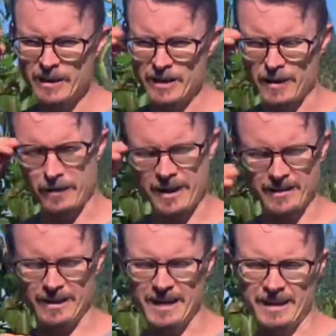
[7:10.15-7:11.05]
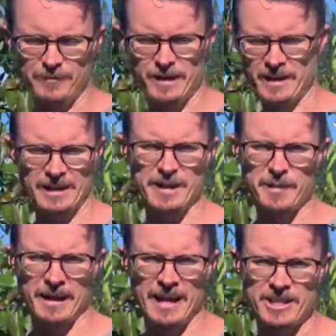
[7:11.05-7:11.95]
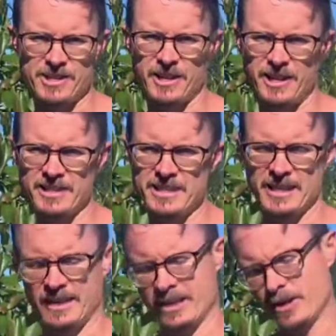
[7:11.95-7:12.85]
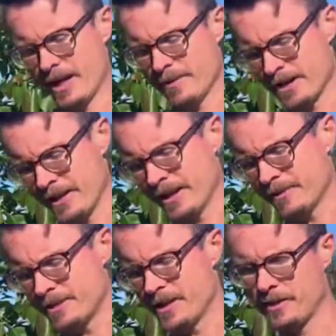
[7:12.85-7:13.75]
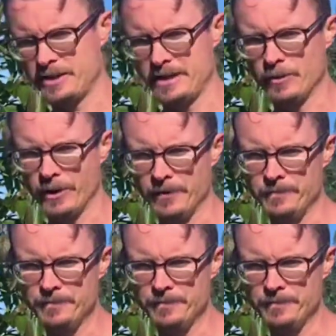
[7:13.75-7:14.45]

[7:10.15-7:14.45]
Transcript: So I've kind of like finally hit my last straw and just said like, okay, I think I'm done with neem oil.